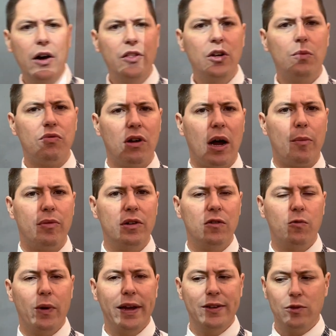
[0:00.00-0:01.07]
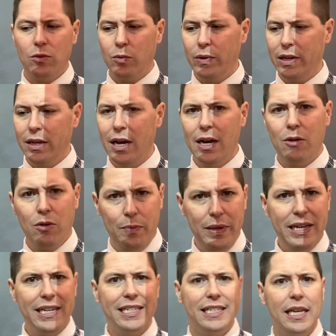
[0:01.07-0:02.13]
other property of waves will be
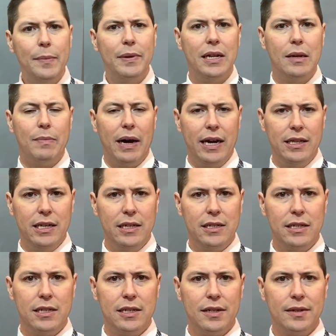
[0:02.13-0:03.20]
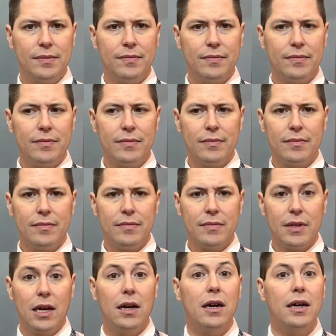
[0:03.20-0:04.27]
exhibited by this?
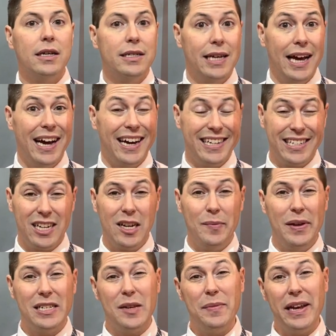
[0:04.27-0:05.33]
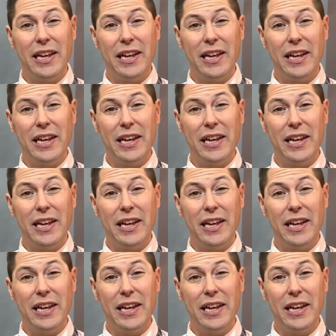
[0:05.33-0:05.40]
Yeah, it's going to be some